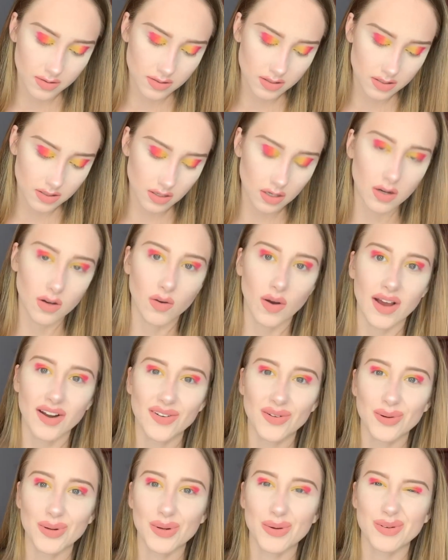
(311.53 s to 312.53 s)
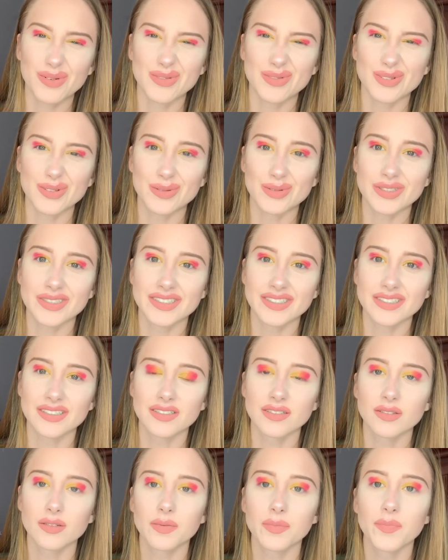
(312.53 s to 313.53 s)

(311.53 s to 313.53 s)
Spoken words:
so I don't know if I want to.